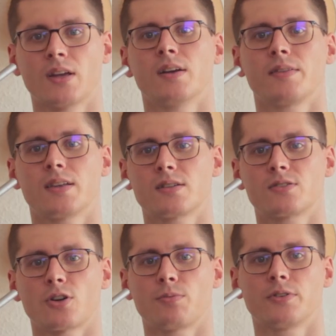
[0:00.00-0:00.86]
This is
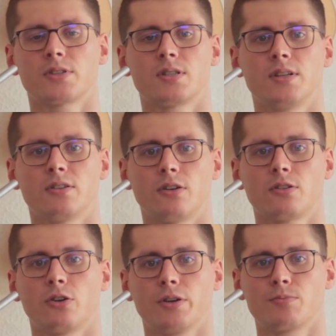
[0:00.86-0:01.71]
obviously an
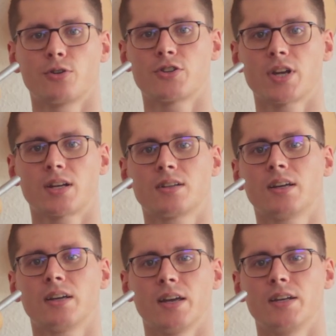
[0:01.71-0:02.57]
ongoing project,
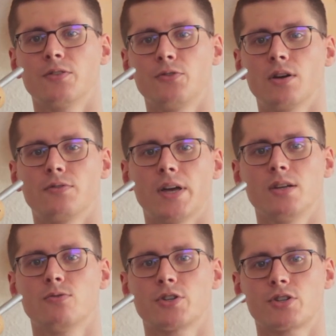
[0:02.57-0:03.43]
and if you have any
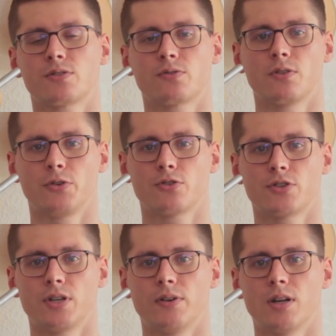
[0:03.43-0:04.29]
wishes for future
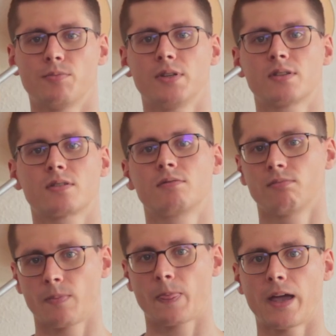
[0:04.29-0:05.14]
developments,
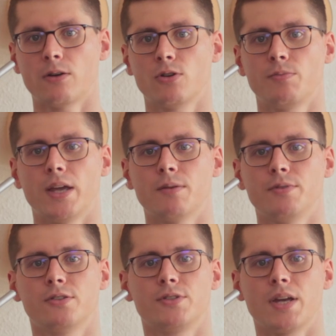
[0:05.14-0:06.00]
I will be happy
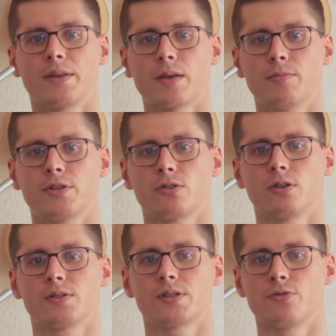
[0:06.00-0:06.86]
to take them into
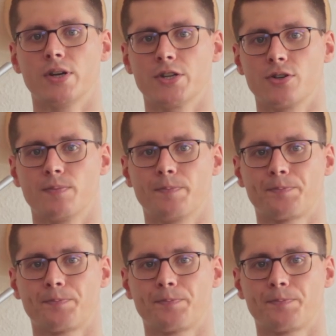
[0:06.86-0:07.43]
consideration.